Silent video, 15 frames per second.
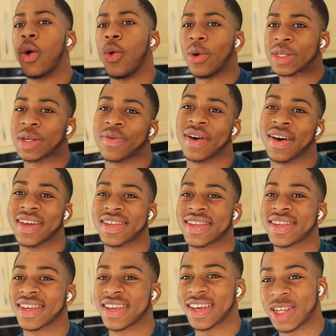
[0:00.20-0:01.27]
What's up
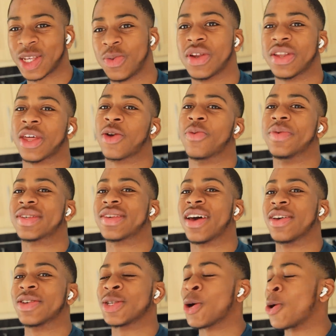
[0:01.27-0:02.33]
guys, it's your boy Nathaniel
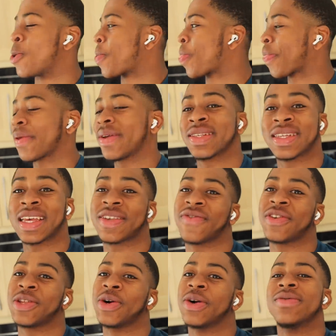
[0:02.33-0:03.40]
Messiah. So in today's
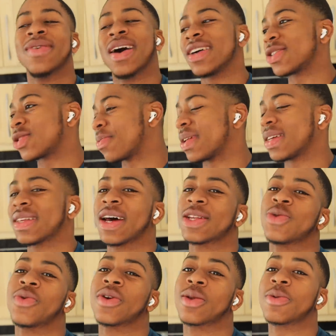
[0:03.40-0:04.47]
video, as you saw by the
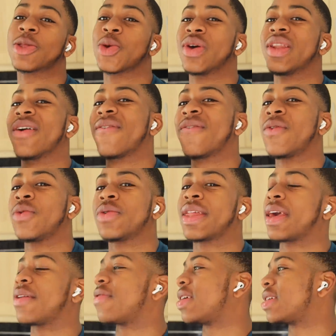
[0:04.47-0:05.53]
title, we're going to be doing a full
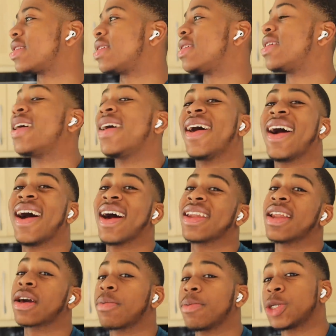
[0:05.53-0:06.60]
day of eating and I'm
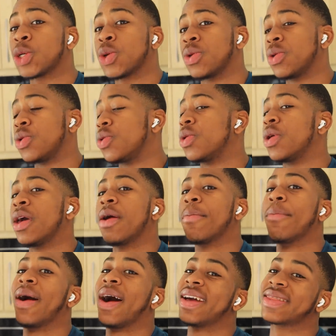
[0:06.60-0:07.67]
going to be showing you
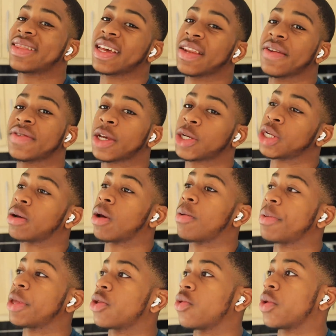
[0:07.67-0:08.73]
my deadlift session I'm going to
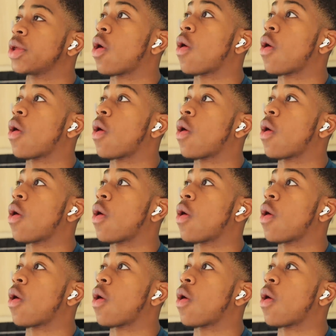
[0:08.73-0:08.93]
be doing.